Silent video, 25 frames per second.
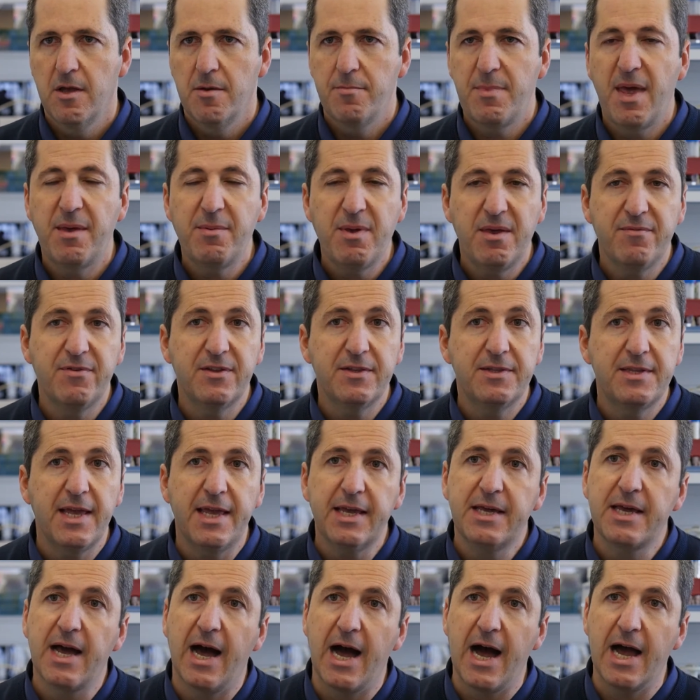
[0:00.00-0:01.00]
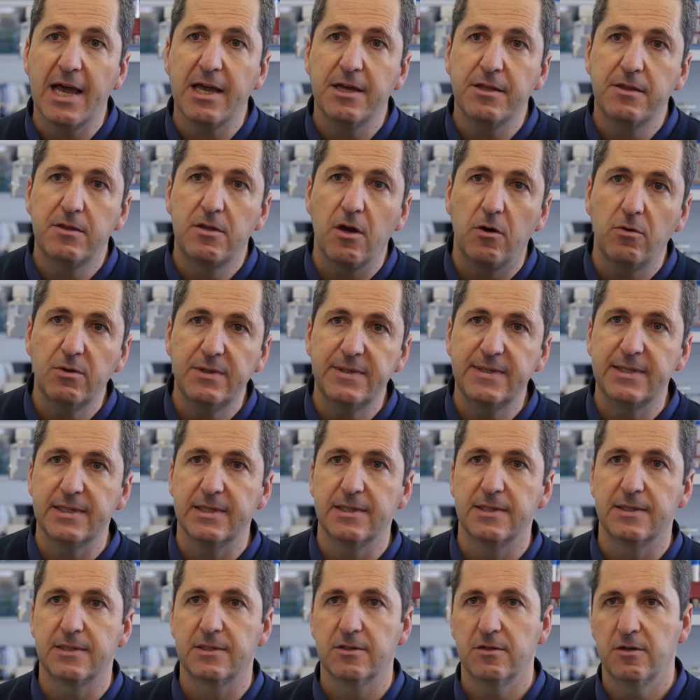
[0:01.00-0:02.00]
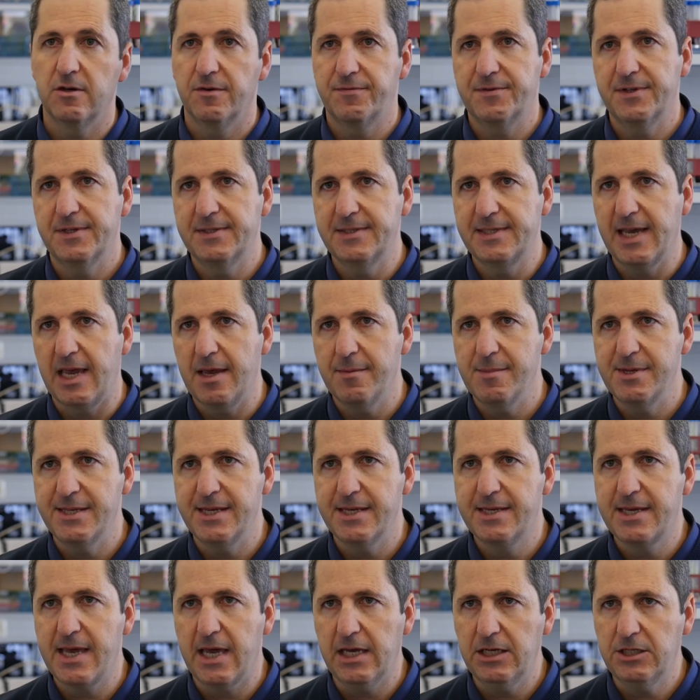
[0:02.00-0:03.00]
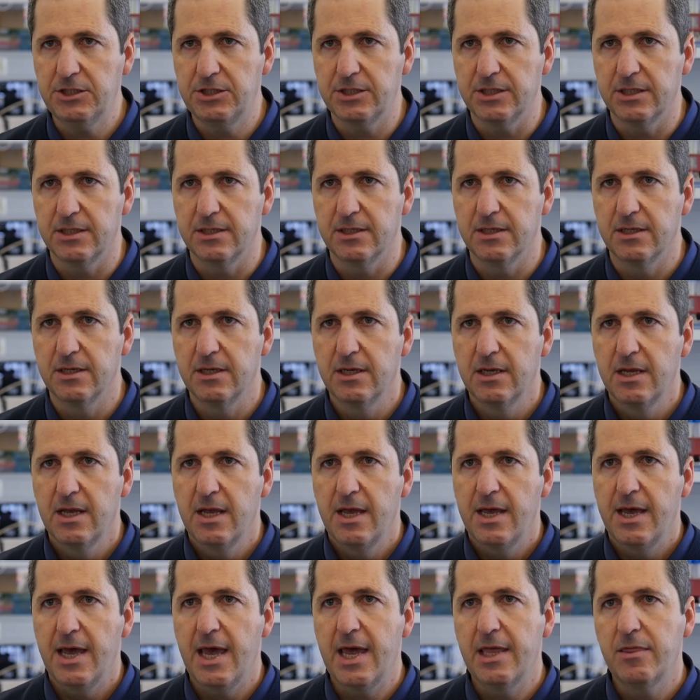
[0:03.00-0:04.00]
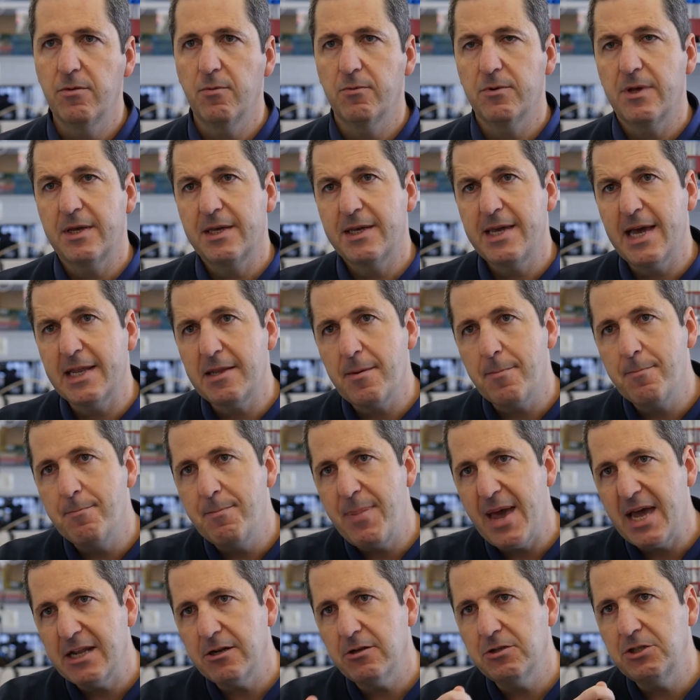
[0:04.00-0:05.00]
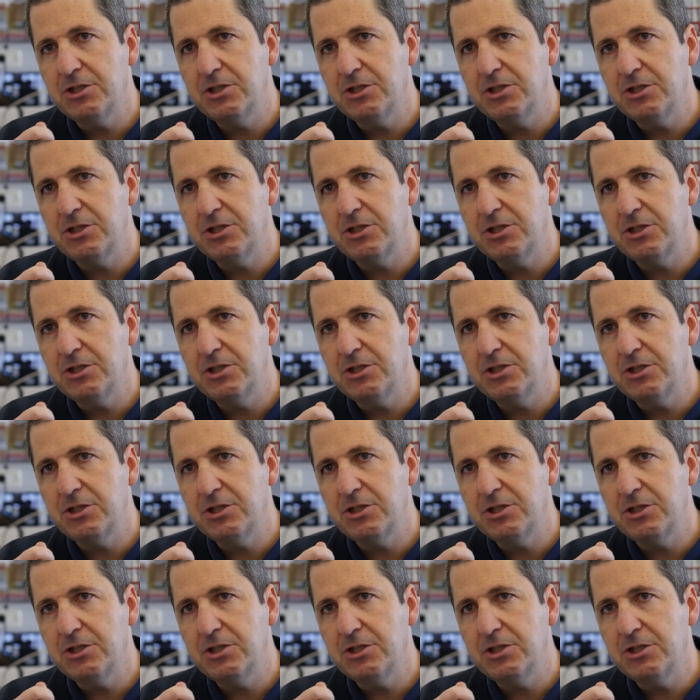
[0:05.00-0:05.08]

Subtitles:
Maybe even take higher doses of the same medication and get a better